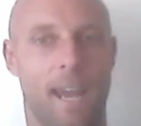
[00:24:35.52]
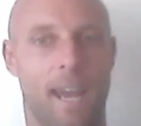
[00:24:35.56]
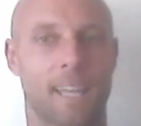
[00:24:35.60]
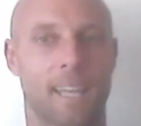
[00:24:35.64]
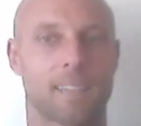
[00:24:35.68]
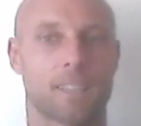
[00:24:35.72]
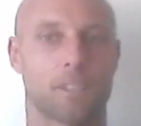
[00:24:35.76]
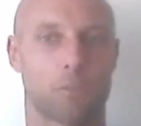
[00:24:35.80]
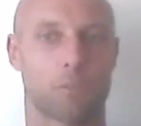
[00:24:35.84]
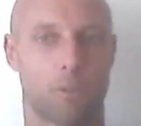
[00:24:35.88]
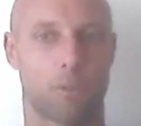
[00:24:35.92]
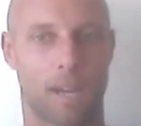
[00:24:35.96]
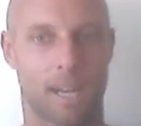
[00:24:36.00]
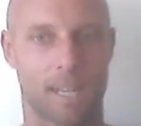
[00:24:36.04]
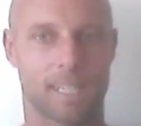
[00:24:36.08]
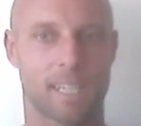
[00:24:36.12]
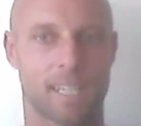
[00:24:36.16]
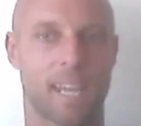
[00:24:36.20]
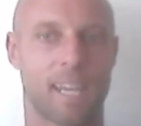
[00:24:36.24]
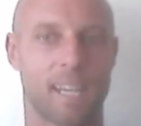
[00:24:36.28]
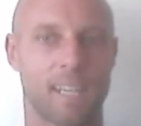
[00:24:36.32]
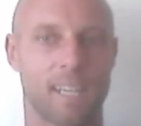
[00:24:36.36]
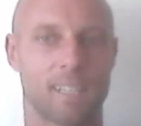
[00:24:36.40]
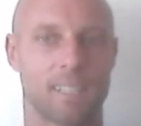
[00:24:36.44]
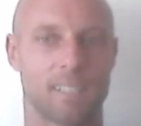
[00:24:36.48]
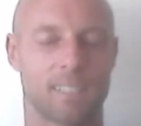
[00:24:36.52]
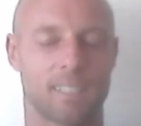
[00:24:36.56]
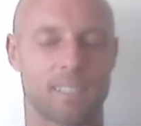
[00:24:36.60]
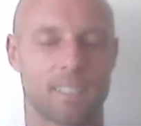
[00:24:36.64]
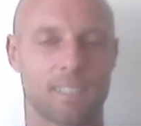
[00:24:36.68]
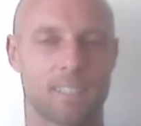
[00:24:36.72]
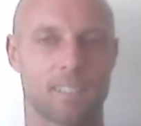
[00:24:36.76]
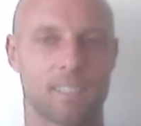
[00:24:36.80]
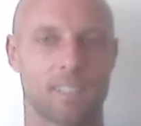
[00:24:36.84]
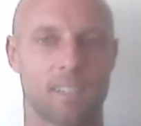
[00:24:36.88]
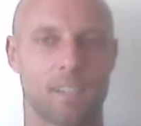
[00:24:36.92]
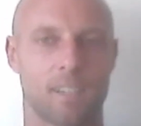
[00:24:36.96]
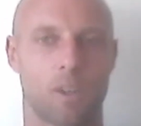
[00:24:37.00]
at the right
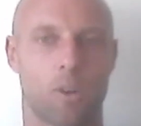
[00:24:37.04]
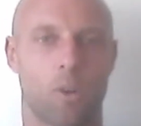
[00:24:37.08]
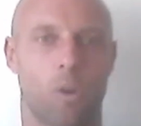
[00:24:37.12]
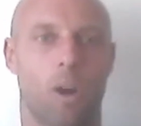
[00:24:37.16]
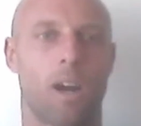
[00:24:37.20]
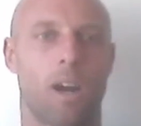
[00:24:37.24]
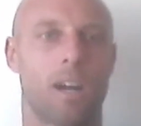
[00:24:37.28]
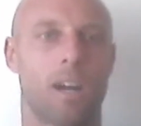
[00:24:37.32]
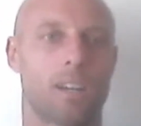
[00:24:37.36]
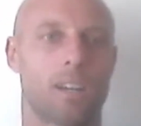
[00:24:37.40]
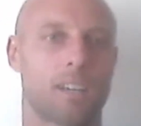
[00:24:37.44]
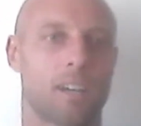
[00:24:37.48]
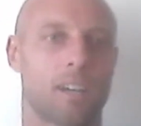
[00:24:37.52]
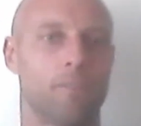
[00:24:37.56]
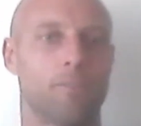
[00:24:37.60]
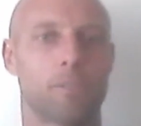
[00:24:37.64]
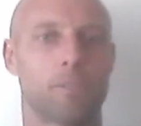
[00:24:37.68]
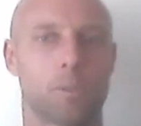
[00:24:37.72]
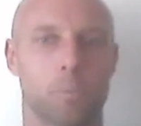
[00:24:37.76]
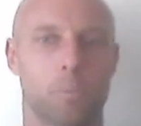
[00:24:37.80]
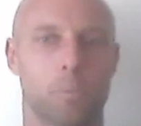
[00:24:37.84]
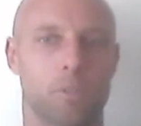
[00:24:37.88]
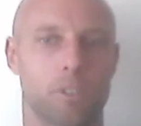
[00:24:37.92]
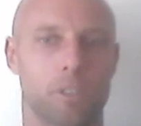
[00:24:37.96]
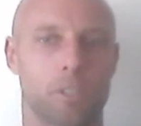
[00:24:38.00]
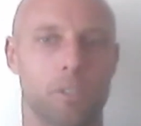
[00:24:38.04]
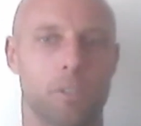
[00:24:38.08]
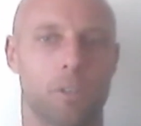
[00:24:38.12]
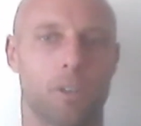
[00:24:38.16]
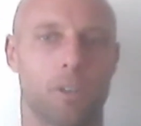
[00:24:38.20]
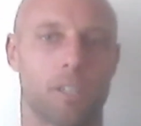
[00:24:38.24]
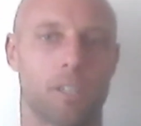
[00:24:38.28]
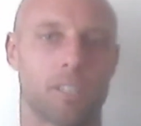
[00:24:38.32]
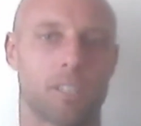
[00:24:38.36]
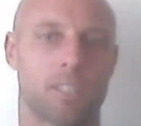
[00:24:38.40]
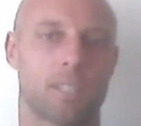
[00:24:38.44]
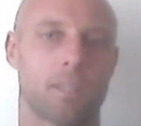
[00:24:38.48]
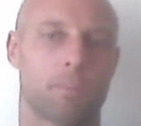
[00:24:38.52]
cadence or how comfortable you
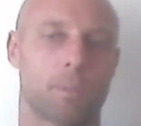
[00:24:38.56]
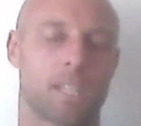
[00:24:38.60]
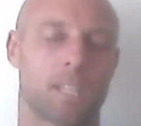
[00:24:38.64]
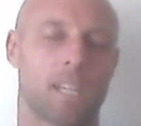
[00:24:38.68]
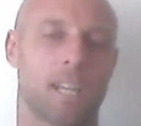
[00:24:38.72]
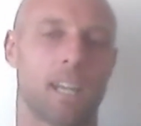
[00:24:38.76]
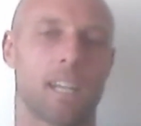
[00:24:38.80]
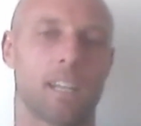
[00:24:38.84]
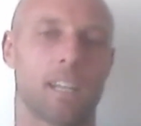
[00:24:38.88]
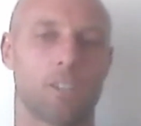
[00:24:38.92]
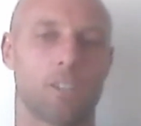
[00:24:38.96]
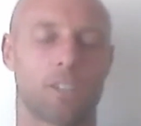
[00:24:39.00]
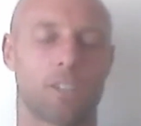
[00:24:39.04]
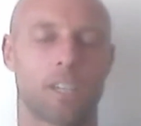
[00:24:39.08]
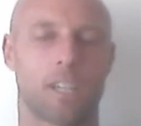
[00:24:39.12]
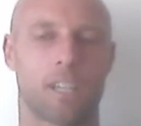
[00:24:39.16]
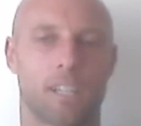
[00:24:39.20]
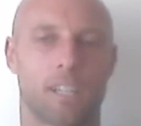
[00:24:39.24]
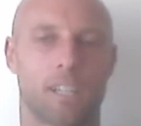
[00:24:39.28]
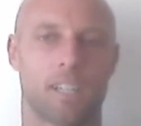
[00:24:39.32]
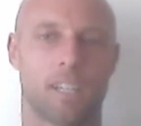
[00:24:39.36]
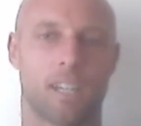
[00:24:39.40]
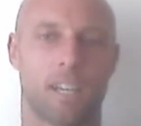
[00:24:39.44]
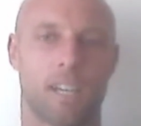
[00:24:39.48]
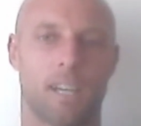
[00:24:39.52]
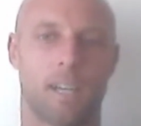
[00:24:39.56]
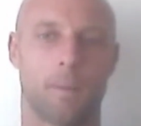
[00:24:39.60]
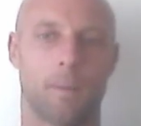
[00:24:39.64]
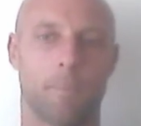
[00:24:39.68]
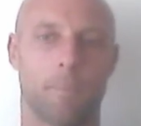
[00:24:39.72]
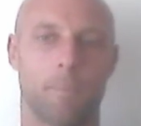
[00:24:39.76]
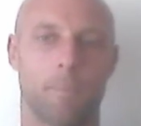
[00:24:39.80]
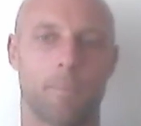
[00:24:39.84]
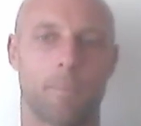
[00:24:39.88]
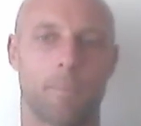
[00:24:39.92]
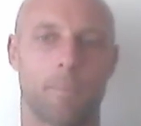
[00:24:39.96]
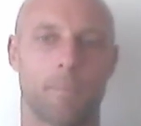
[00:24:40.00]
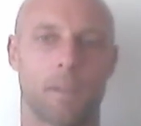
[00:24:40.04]
are. And it's something that I look at
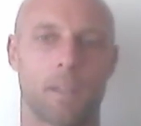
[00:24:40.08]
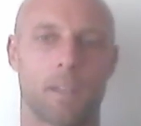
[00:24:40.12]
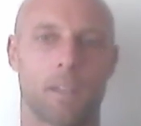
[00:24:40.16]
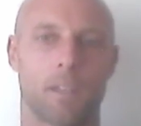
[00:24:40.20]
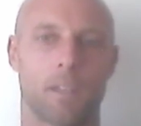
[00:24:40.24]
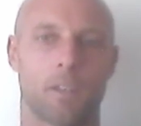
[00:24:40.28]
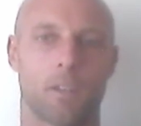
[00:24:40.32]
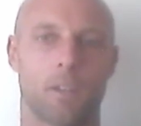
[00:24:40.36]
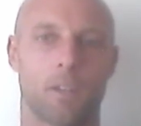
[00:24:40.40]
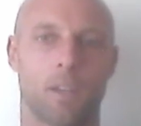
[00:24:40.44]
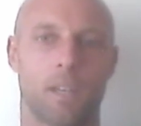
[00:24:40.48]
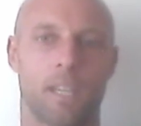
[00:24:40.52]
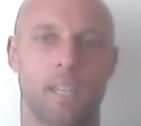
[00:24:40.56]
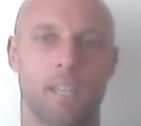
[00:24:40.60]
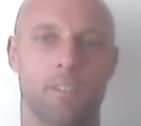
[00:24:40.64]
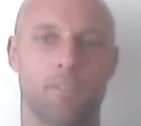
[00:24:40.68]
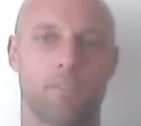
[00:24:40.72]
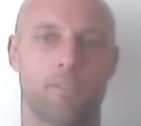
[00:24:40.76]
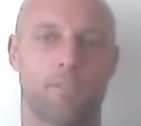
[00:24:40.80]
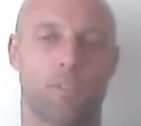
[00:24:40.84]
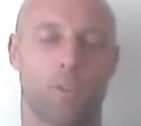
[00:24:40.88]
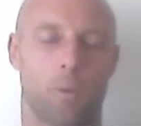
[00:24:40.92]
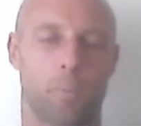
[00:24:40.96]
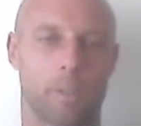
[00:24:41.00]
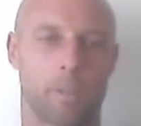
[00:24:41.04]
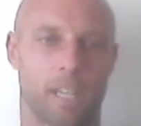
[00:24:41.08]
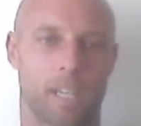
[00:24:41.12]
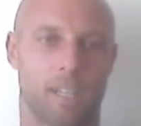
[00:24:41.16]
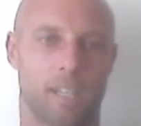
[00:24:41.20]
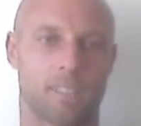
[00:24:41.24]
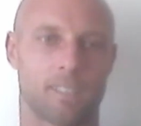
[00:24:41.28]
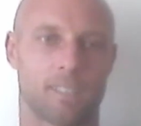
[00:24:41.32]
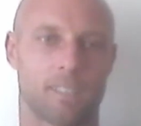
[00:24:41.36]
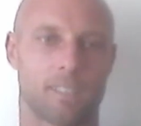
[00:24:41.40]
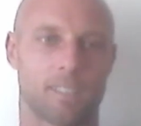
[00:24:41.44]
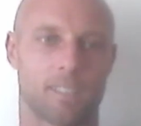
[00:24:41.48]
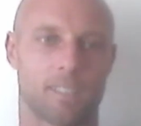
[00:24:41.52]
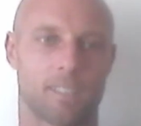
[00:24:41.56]
in form
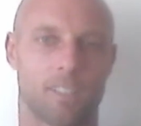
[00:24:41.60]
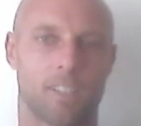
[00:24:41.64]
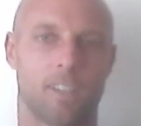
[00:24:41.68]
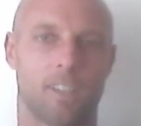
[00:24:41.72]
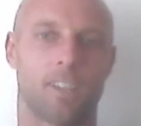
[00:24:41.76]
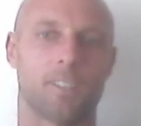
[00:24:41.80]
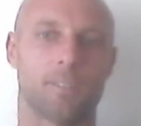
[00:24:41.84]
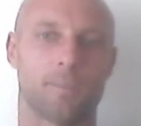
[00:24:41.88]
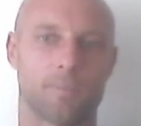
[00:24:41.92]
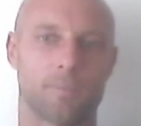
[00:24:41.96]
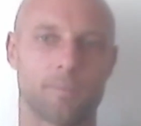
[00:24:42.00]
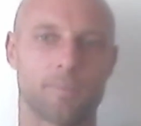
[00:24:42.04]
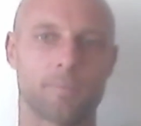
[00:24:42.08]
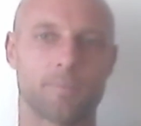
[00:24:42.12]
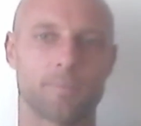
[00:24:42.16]
analysis a lot.